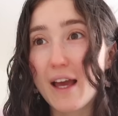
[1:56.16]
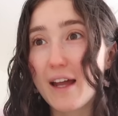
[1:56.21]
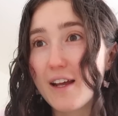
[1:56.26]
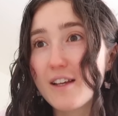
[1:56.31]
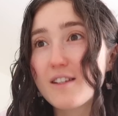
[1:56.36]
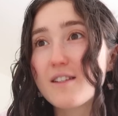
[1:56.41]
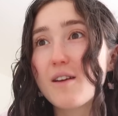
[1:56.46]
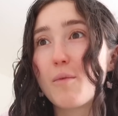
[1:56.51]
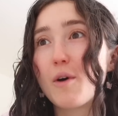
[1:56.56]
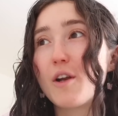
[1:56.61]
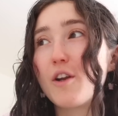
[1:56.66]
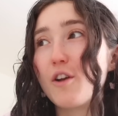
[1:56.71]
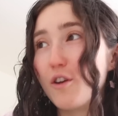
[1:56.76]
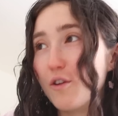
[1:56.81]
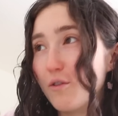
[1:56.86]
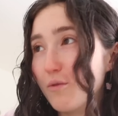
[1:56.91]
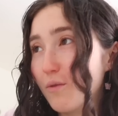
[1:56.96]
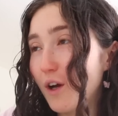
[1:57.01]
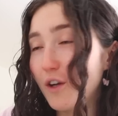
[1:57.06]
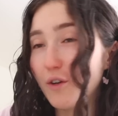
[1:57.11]
And as someone
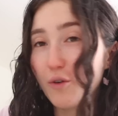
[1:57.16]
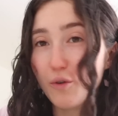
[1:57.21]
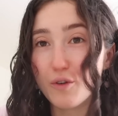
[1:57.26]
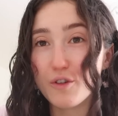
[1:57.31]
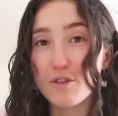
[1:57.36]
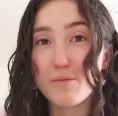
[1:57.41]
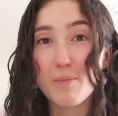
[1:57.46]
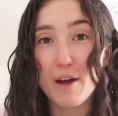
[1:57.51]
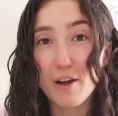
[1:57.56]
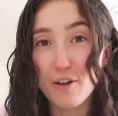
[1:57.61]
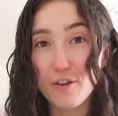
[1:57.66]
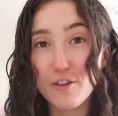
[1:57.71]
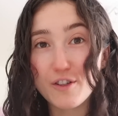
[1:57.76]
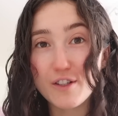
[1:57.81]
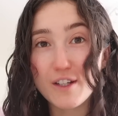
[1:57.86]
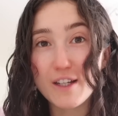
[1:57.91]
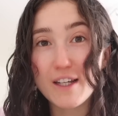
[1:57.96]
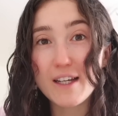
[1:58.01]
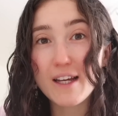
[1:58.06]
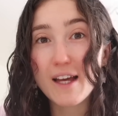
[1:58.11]
who adores
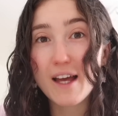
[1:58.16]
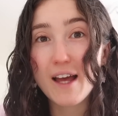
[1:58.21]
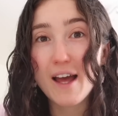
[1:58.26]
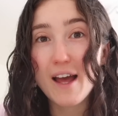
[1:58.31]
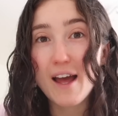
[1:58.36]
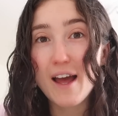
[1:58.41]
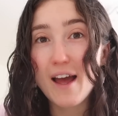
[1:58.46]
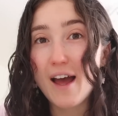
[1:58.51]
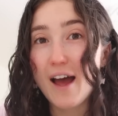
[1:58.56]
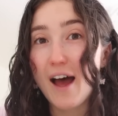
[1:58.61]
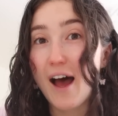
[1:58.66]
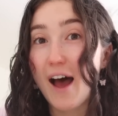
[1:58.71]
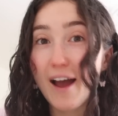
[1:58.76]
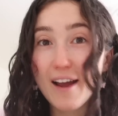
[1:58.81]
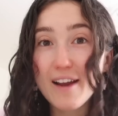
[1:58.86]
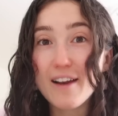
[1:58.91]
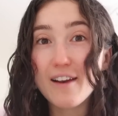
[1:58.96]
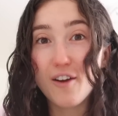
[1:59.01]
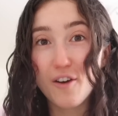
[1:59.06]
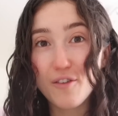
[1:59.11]
biology,
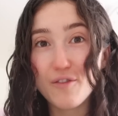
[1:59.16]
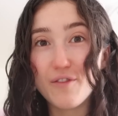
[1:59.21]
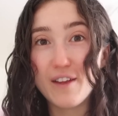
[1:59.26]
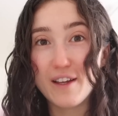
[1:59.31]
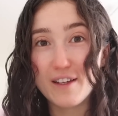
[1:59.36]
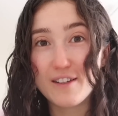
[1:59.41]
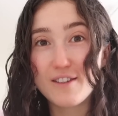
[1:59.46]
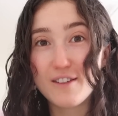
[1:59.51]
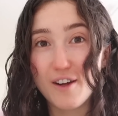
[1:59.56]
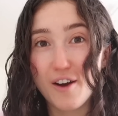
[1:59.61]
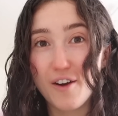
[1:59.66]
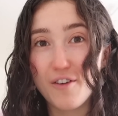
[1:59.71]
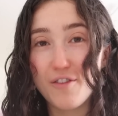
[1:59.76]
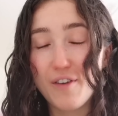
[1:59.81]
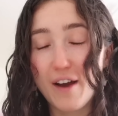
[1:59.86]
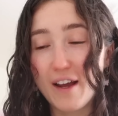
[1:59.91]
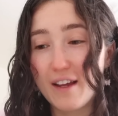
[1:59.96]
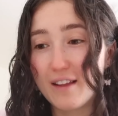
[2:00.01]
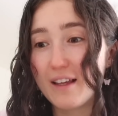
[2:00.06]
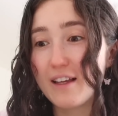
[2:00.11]
I love this stuff.
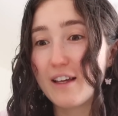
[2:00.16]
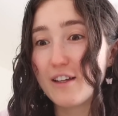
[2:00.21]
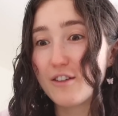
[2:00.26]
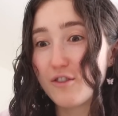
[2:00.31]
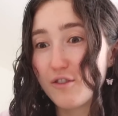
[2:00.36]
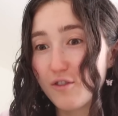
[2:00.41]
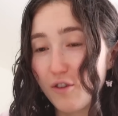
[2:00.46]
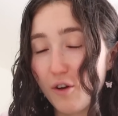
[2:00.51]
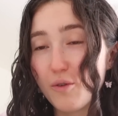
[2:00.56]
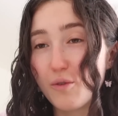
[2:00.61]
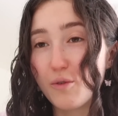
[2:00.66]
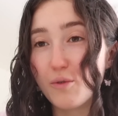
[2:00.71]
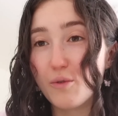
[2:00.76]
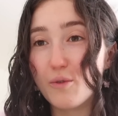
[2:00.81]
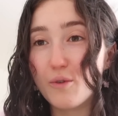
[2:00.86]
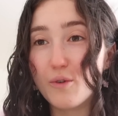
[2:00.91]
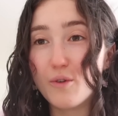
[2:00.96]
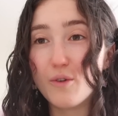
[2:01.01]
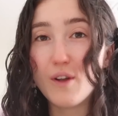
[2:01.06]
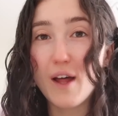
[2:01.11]
I think it's so
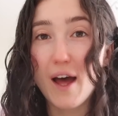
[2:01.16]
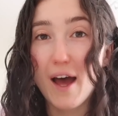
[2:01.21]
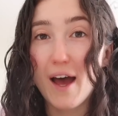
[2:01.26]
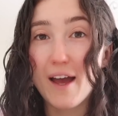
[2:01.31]
cool.